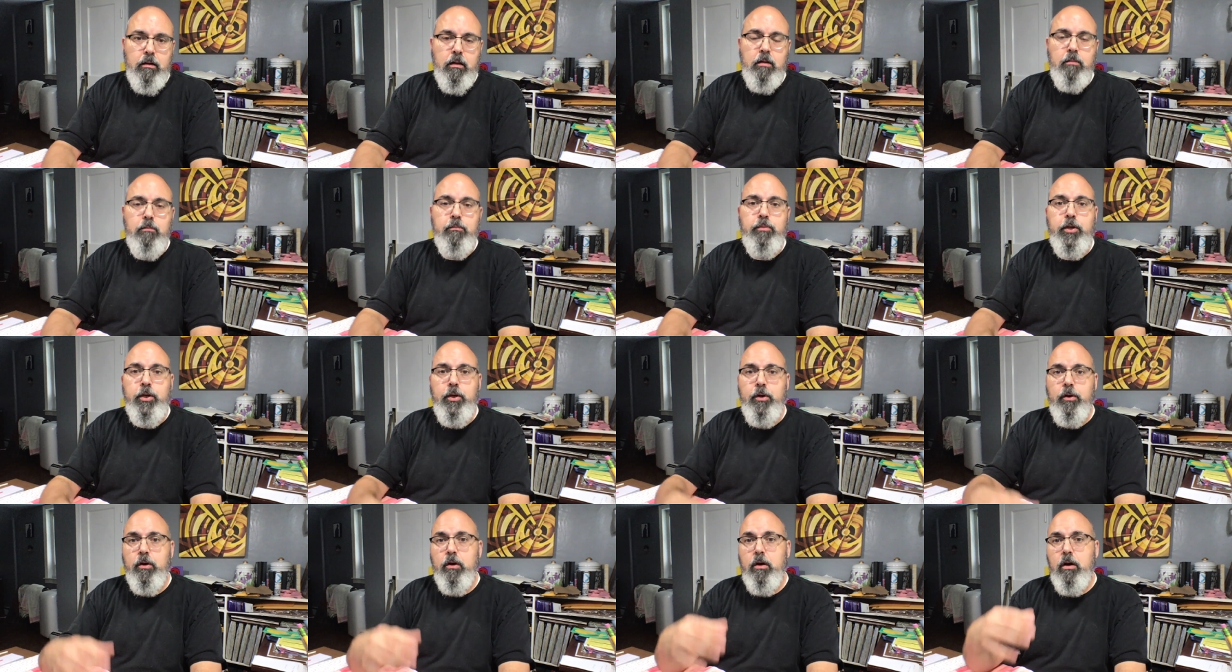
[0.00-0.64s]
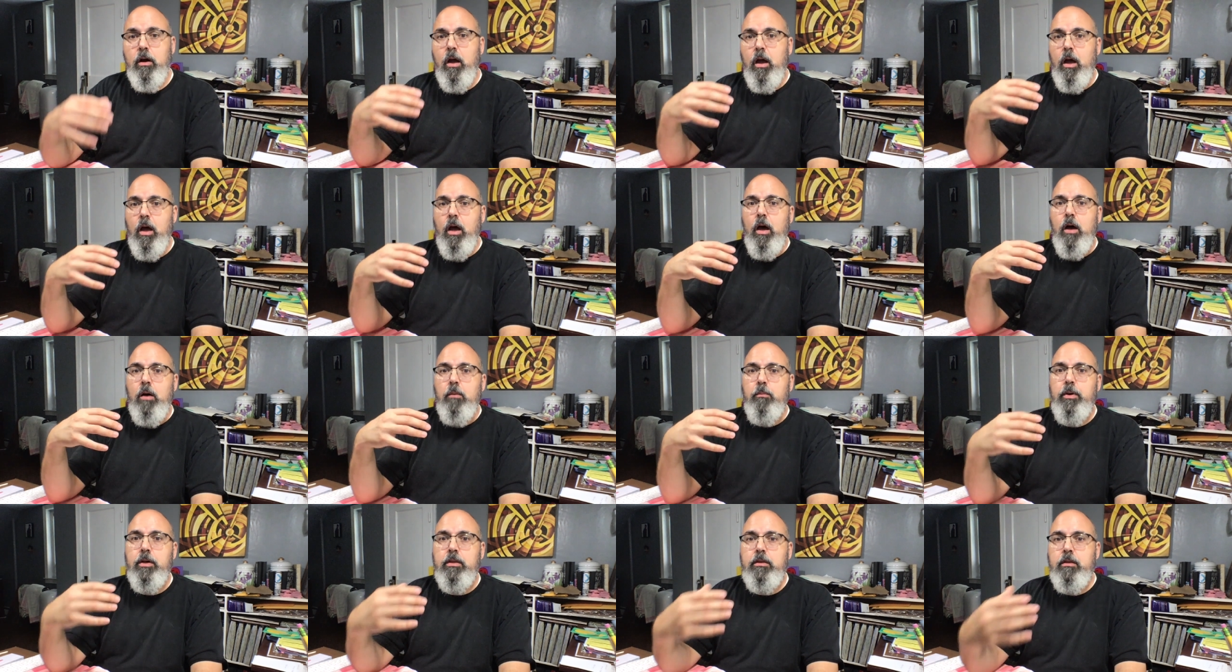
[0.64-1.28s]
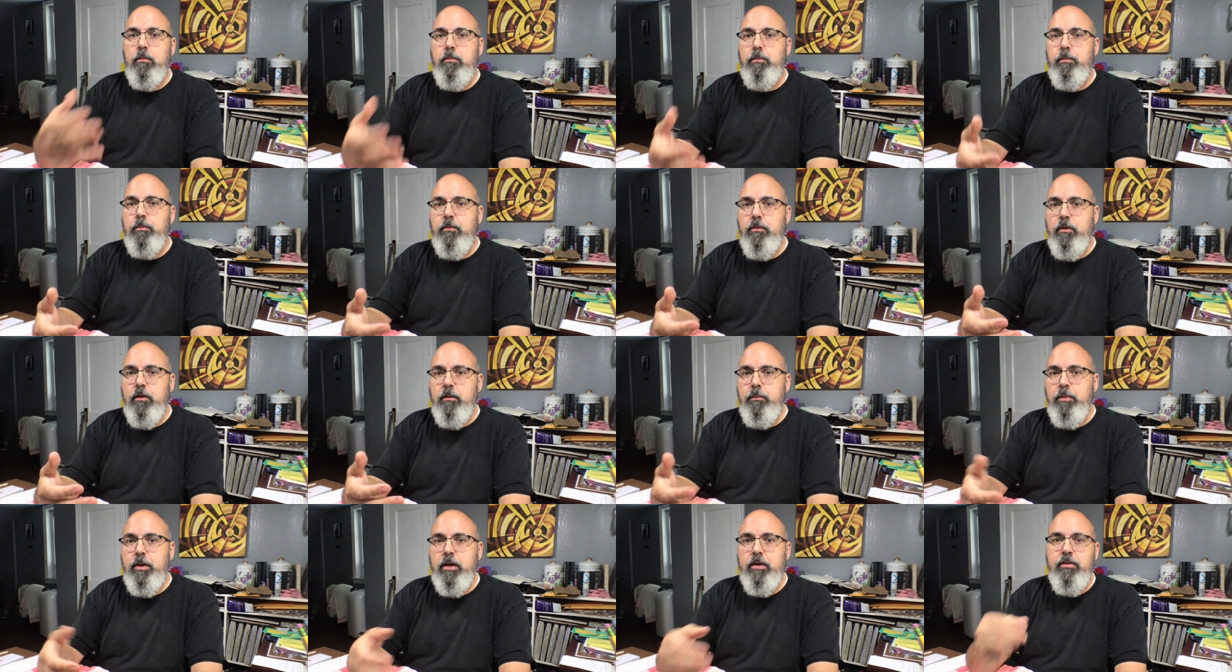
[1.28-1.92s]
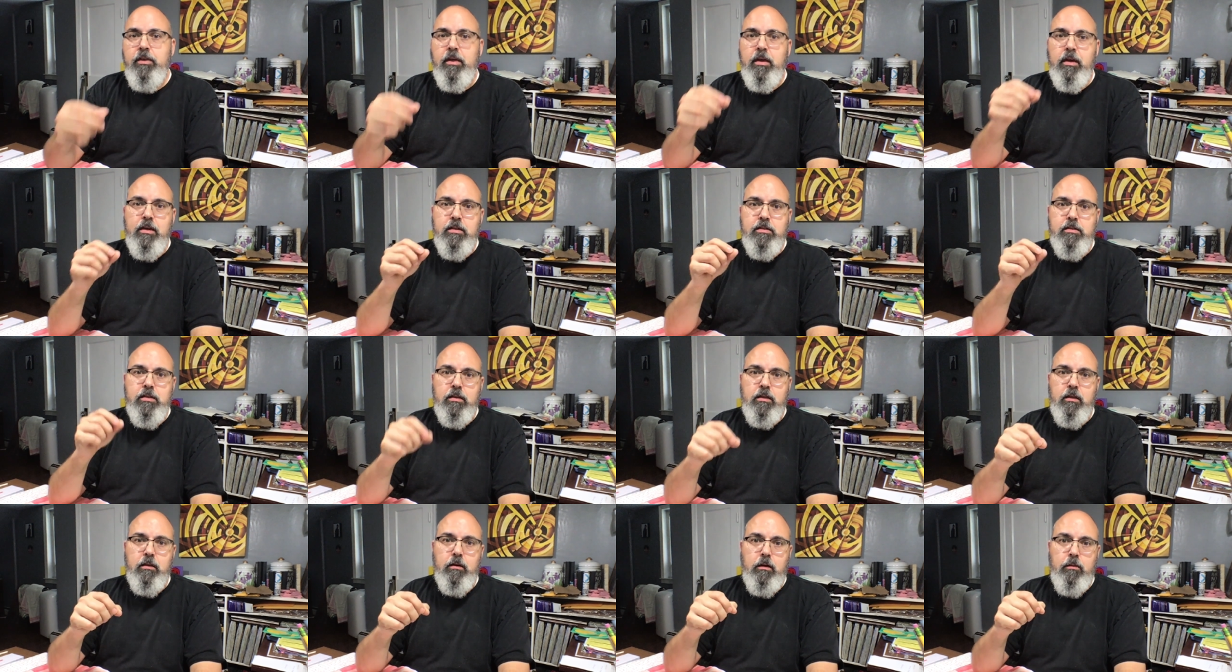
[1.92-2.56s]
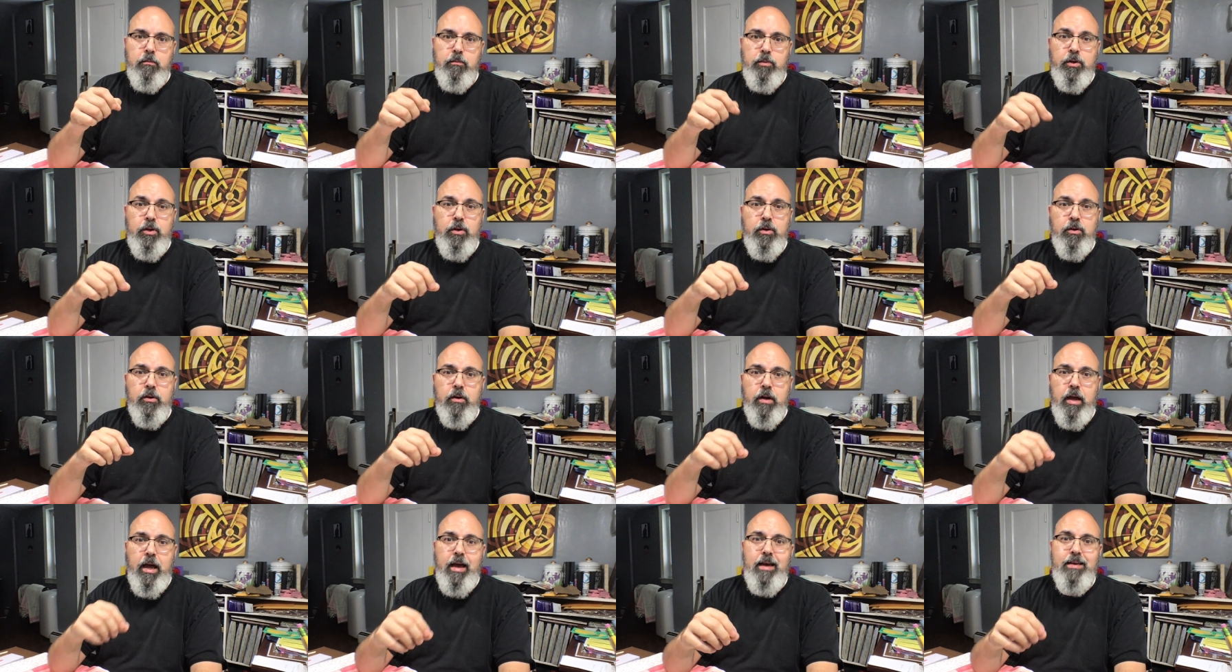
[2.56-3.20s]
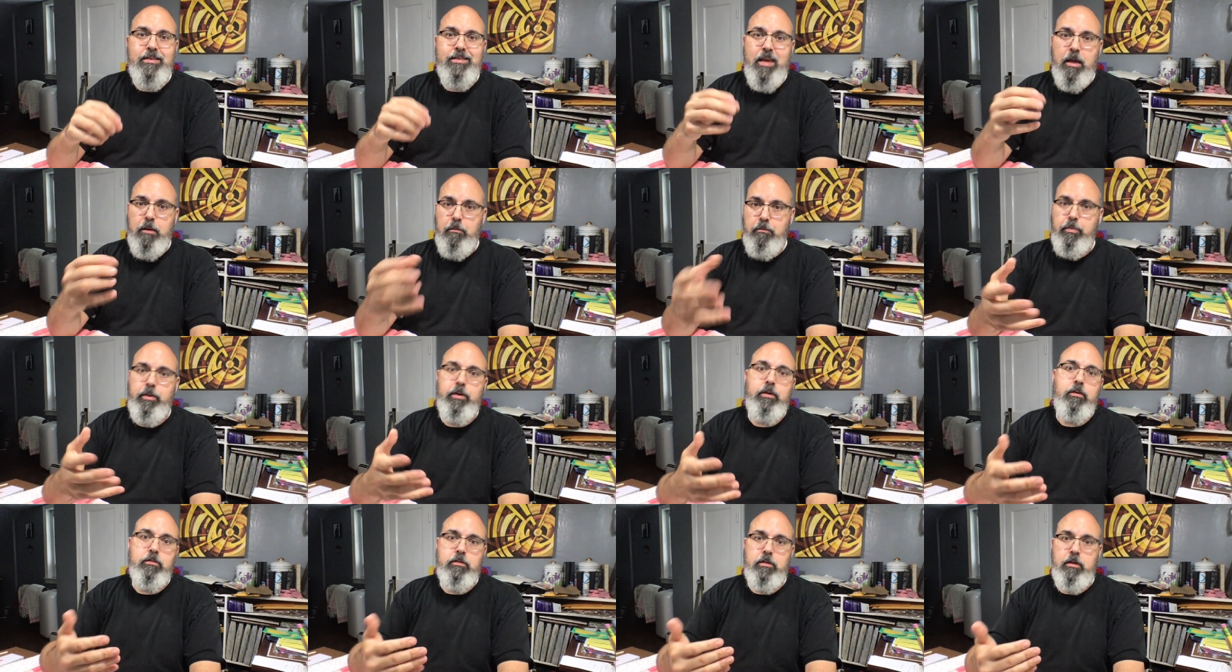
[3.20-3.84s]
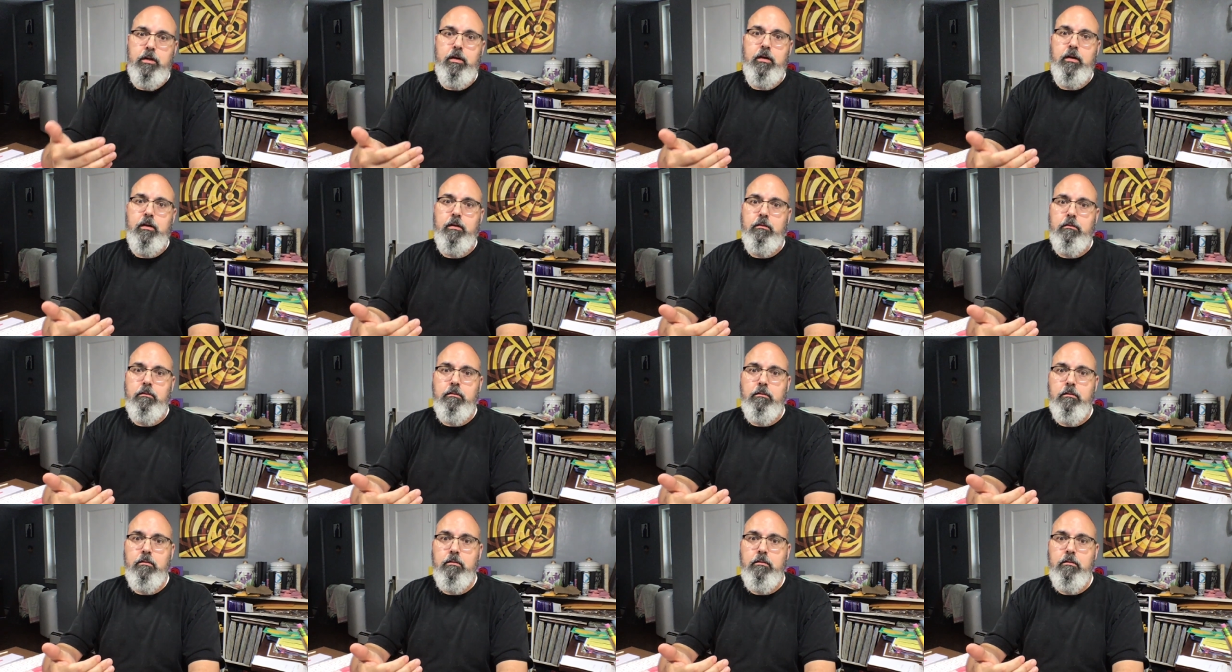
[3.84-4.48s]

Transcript: computer. But the, the big thing is that the computer has a built-in